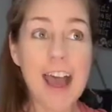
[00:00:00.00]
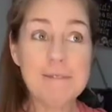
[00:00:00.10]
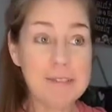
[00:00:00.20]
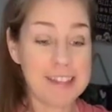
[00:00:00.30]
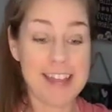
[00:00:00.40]

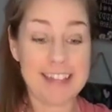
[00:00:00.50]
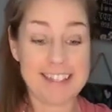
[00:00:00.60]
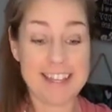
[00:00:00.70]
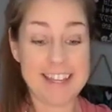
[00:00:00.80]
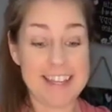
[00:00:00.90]
I bet
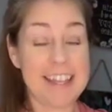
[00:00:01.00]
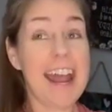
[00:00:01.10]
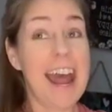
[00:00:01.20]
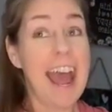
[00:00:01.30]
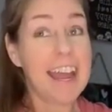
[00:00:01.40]
that's it.
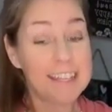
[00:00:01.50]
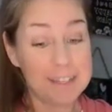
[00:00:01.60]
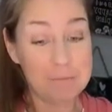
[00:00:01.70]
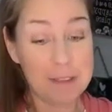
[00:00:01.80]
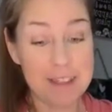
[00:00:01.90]
That
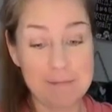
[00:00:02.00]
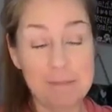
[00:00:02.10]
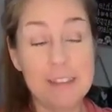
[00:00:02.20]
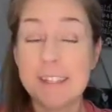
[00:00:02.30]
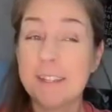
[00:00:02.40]
has to be it
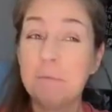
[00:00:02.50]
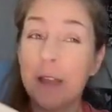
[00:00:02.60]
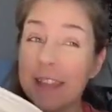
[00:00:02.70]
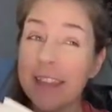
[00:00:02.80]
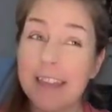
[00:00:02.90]
because the
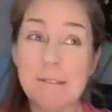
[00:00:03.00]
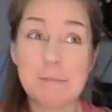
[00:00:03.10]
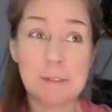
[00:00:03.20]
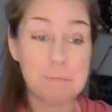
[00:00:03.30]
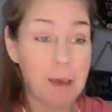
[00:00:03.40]
way they
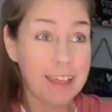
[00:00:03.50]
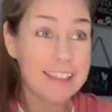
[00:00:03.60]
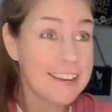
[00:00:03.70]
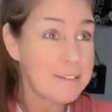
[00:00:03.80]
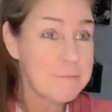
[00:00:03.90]
kept
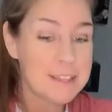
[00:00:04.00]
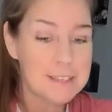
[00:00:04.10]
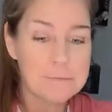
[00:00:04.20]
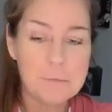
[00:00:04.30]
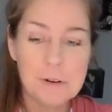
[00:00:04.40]
smiling at me
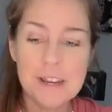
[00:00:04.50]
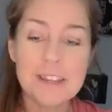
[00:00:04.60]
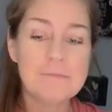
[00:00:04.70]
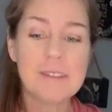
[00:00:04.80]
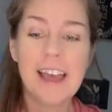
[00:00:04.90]
this
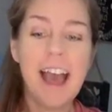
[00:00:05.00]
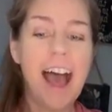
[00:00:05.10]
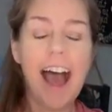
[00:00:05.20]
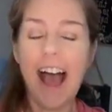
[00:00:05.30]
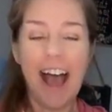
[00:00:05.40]
morning,
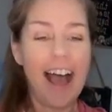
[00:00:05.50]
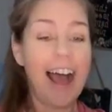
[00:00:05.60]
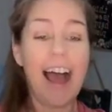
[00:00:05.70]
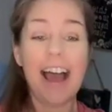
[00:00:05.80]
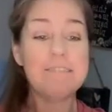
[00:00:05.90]

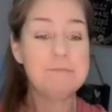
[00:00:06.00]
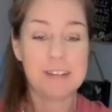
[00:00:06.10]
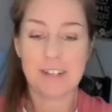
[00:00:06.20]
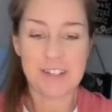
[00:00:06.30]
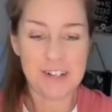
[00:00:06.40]
I
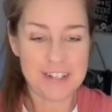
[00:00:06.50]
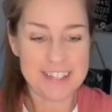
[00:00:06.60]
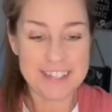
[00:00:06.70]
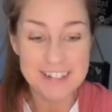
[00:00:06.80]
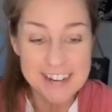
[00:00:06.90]
better start
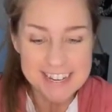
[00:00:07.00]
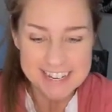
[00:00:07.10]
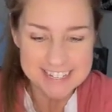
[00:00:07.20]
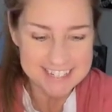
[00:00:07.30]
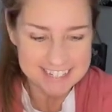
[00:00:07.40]

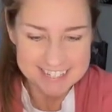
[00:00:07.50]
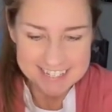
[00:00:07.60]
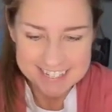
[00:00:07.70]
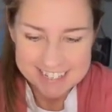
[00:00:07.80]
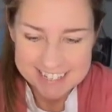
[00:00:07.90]
studying.